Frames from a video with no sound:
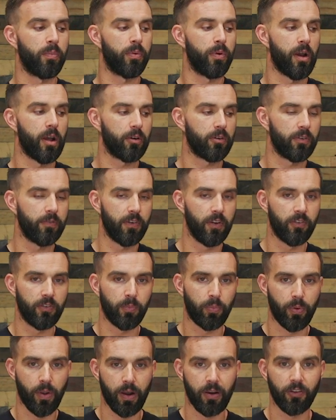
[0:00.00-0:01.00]
product reviews,
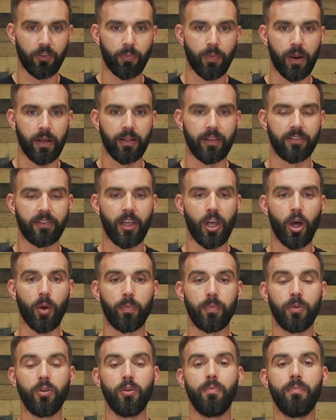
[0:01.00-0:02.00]
and product spotlights to
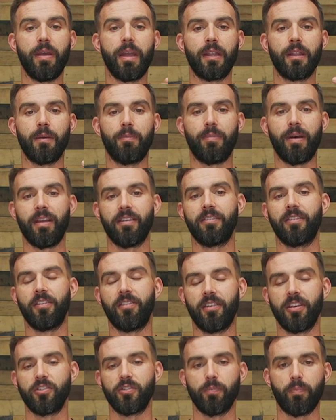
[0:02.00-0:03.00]
help you make the best
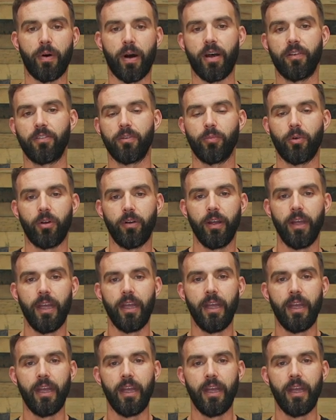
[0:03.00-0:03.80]
decision possible.